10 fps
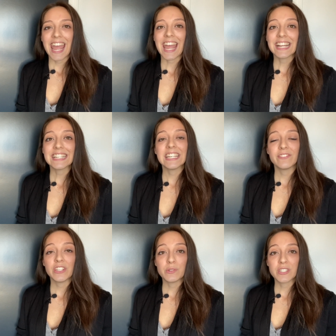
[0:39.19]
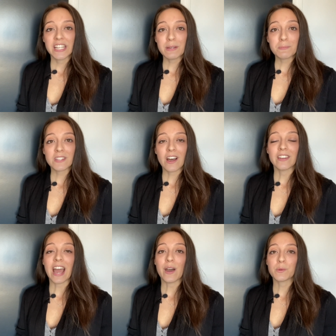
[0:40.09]
and giving you tips on
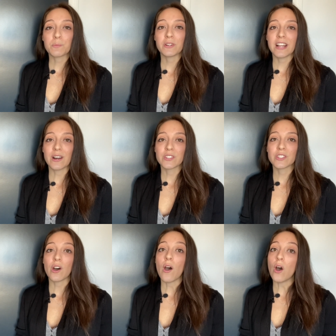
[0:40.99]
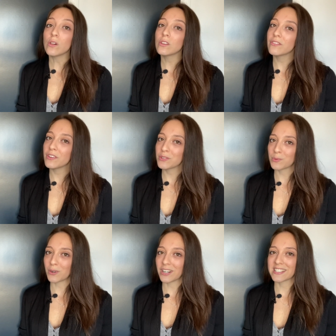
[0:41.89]
how to pronounce all of those
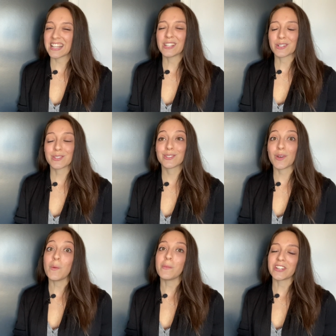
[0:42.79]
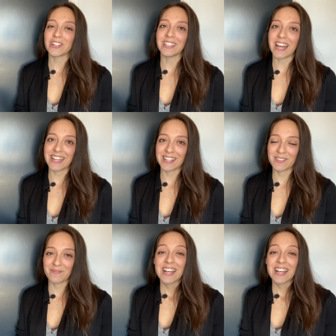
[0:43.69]
words that look so much alike.